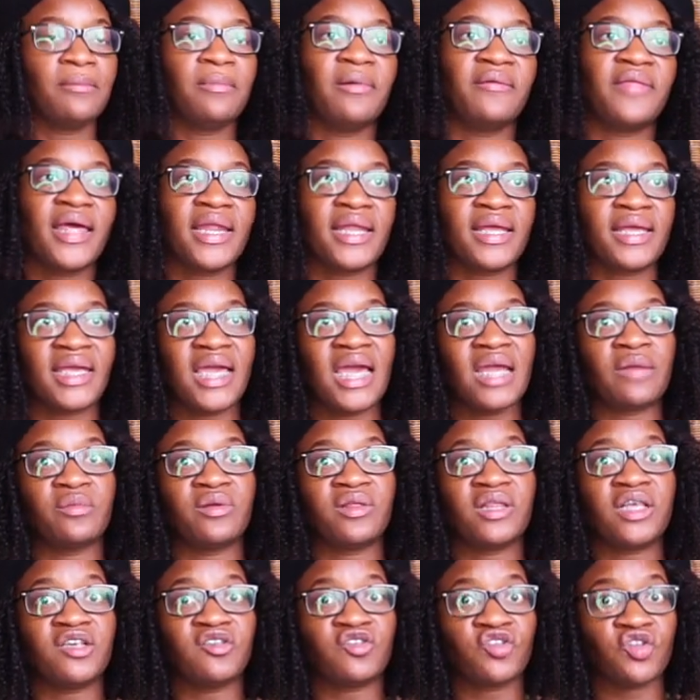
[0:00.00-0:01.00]
But then again,
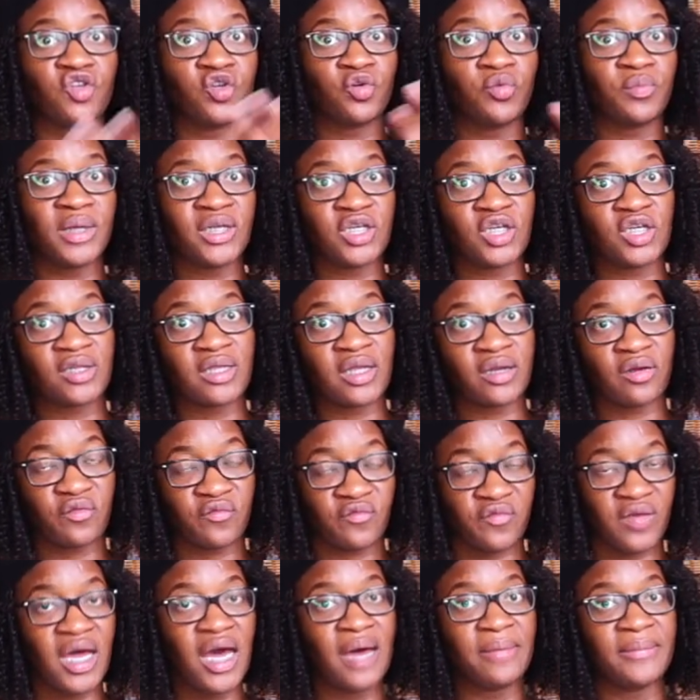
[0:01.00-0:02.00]
with these two bitches that
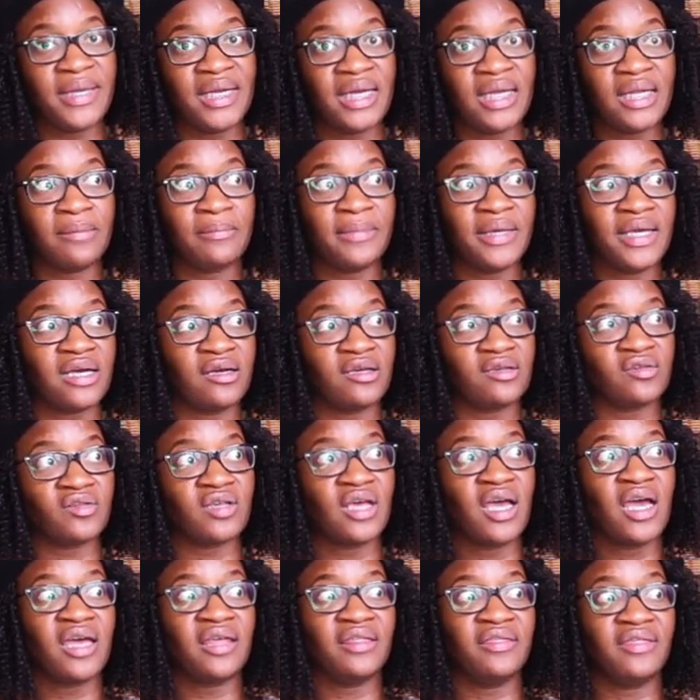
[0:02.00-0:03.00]
have come in
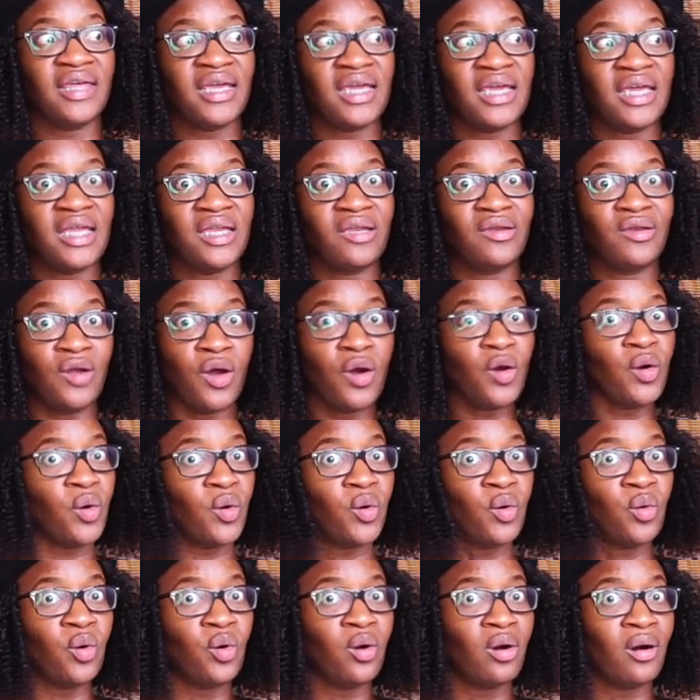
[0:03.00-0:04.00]
because they
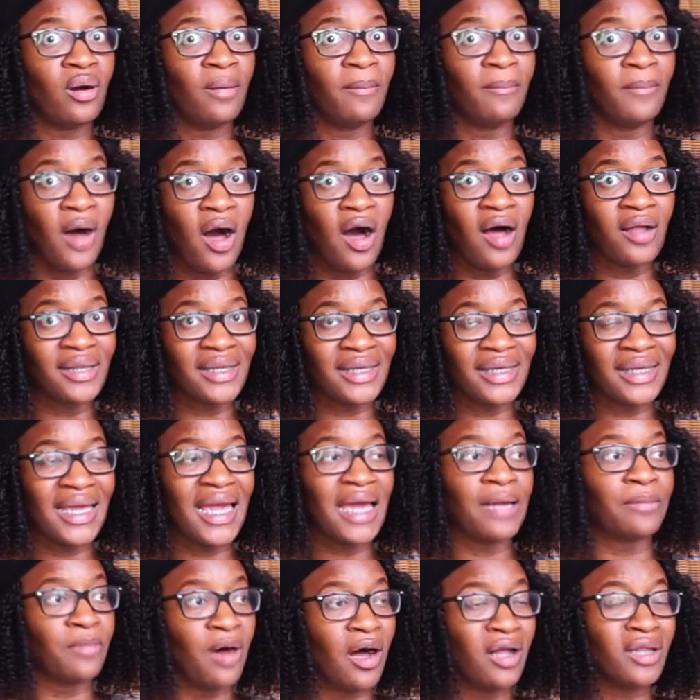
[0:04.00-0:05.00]
know
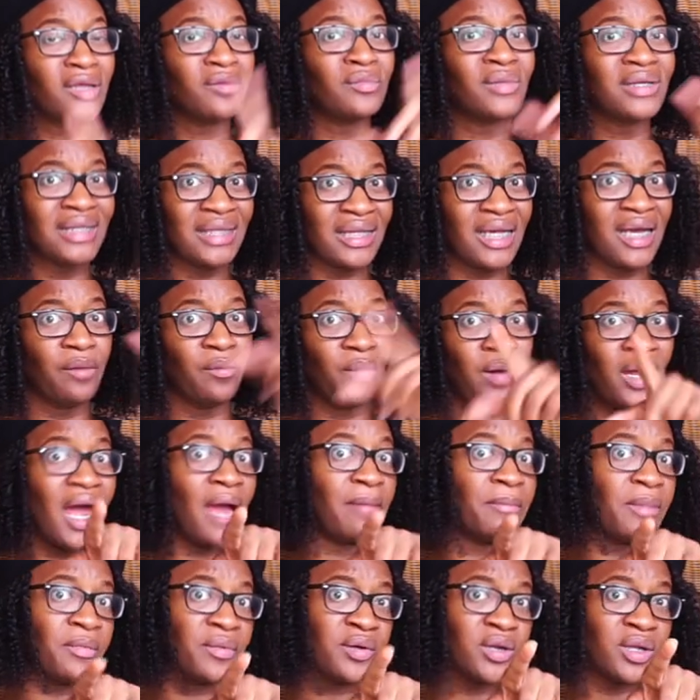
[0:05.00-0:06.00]
Molly. And Molly was, well,
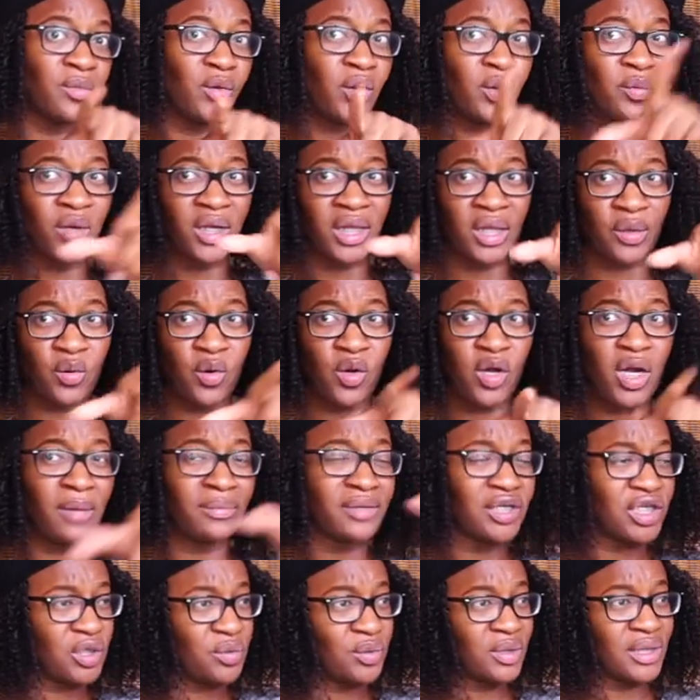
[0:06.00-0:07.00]
I remember in the morning when they woke
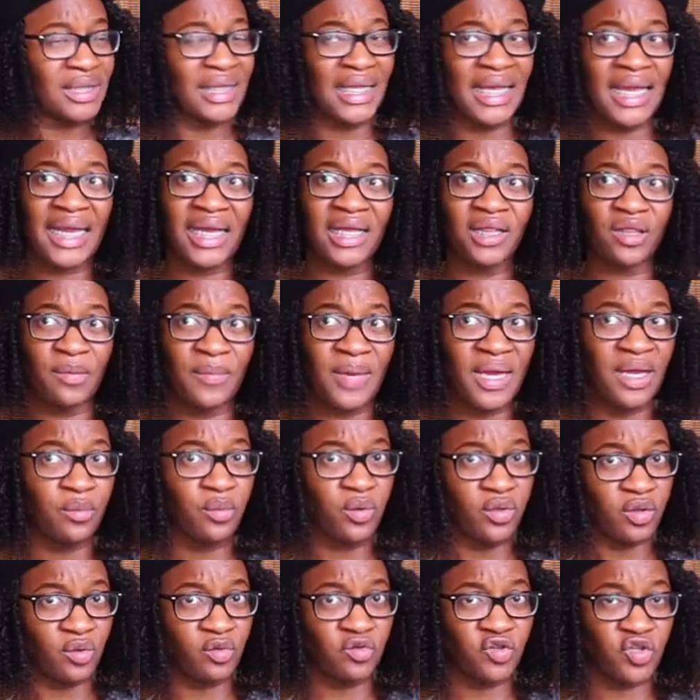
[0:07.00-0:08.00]
up, she was laying in the bed
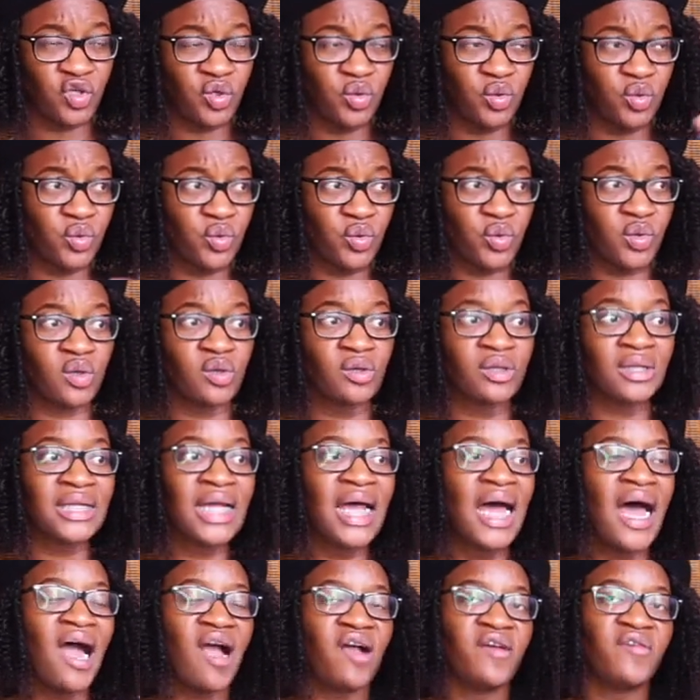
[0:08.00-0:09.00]
with those two new
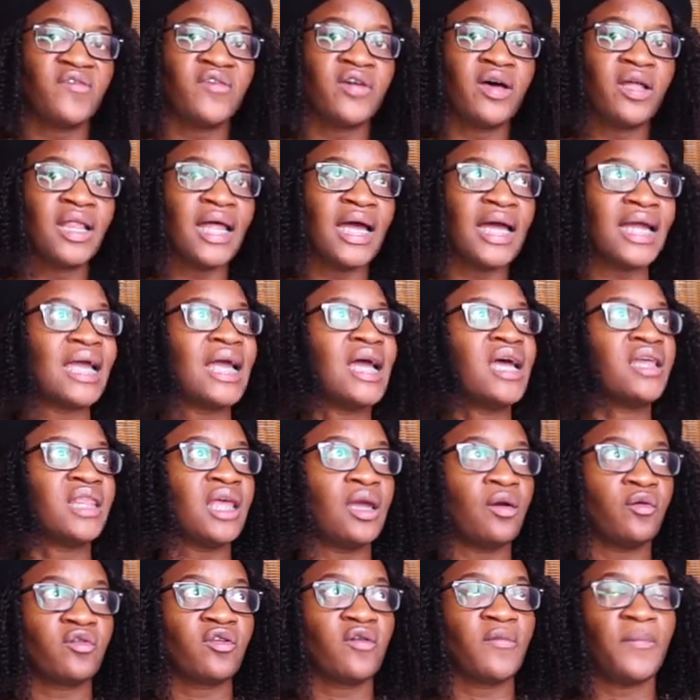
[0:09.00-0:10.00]
girls. I feel like
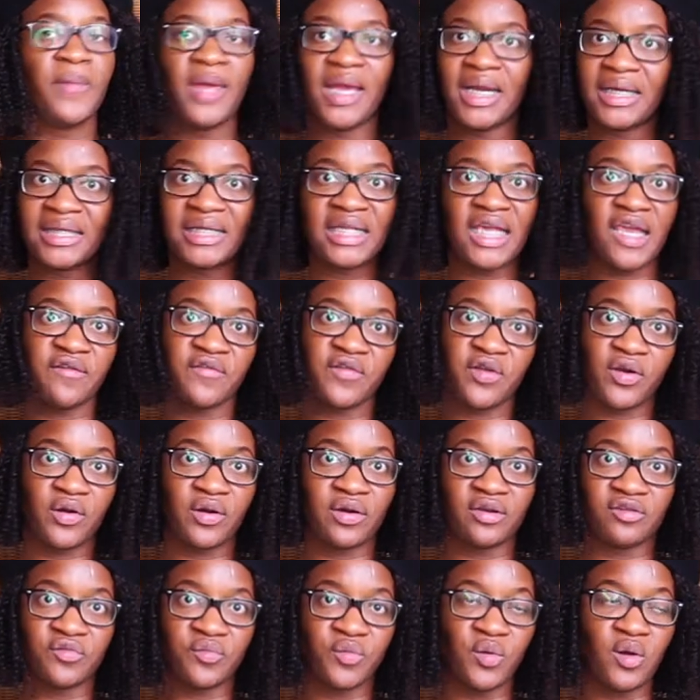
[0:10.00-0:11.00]
they would have saved
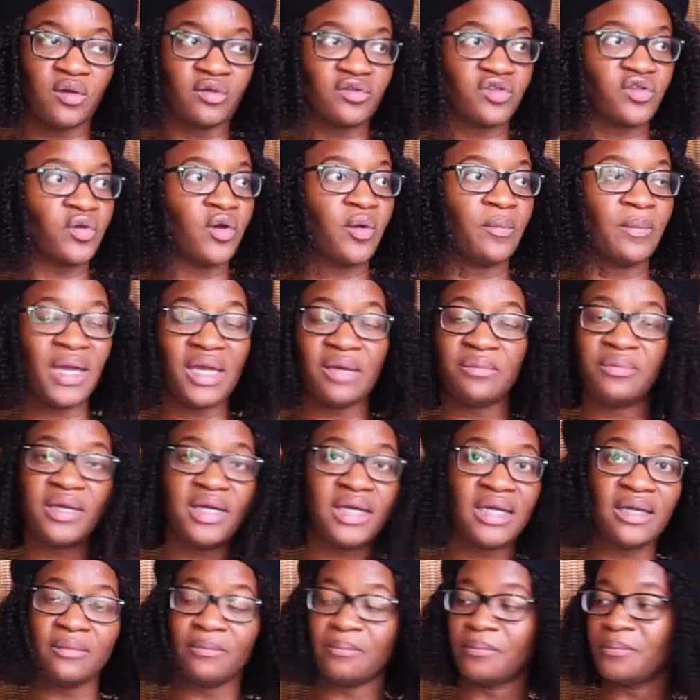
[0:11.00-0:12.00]
her as well. So
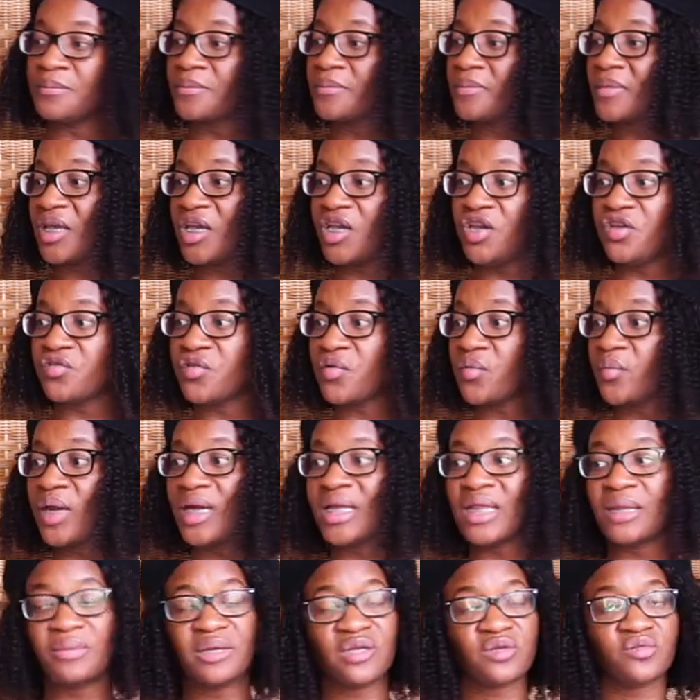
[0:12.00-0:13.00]
maybe either
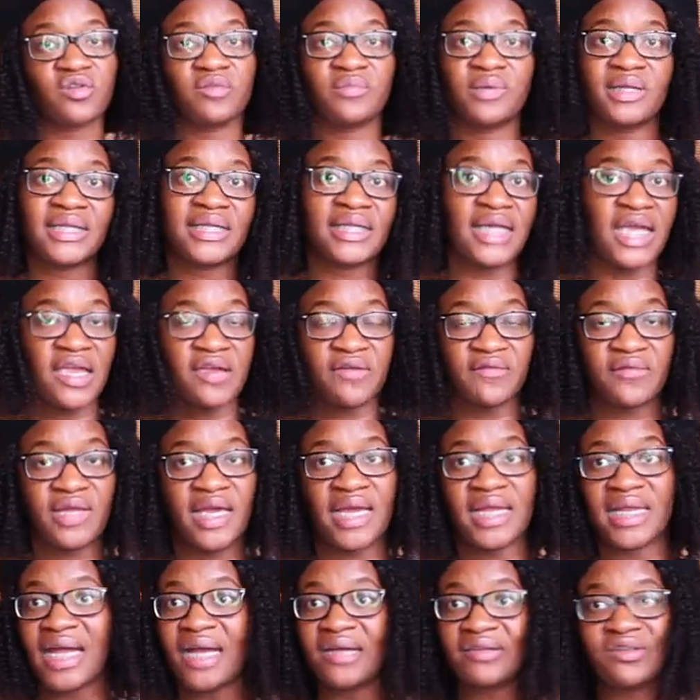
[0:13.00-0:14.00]
way, the bitch would have been saved.
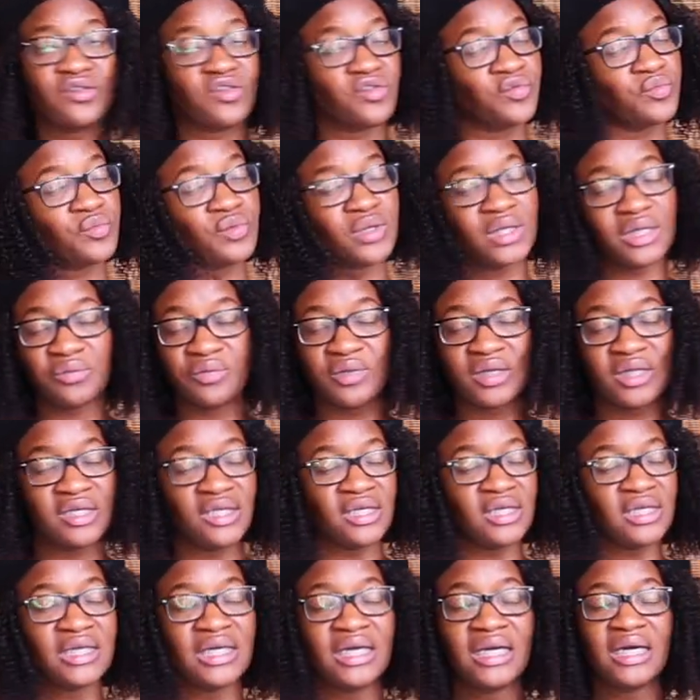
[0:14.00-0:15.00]
And that's really,
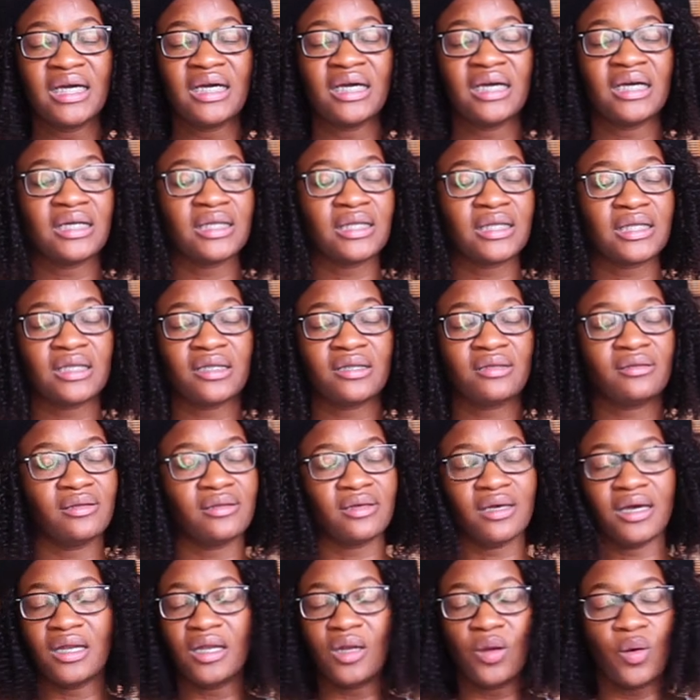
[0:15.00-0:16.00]
really
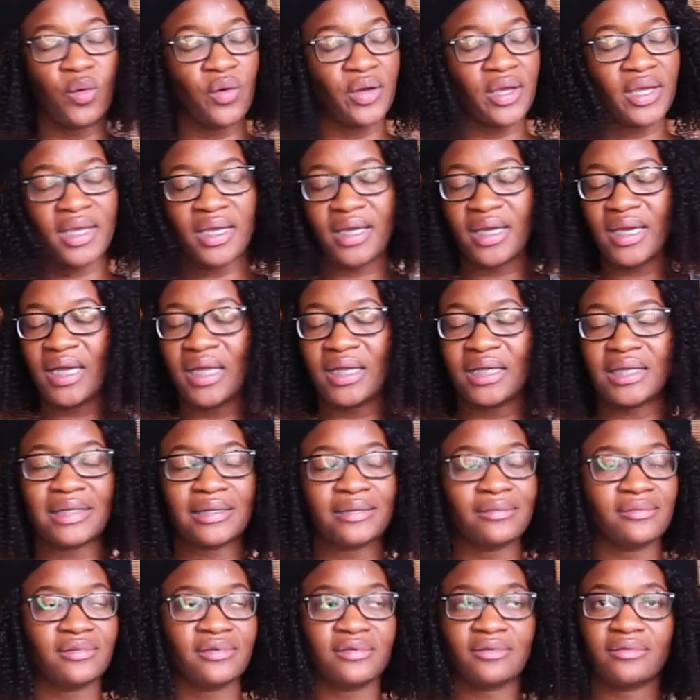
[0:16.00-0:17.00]
annoying.
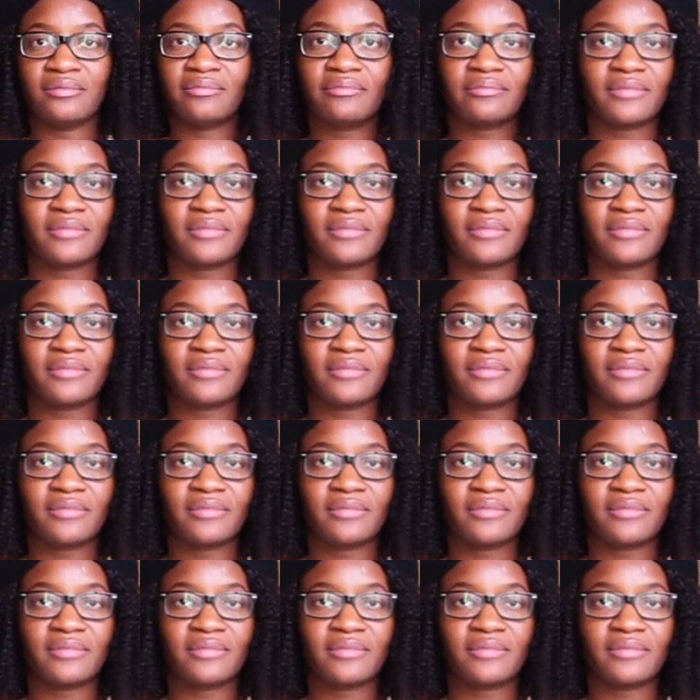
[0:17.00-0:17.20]
And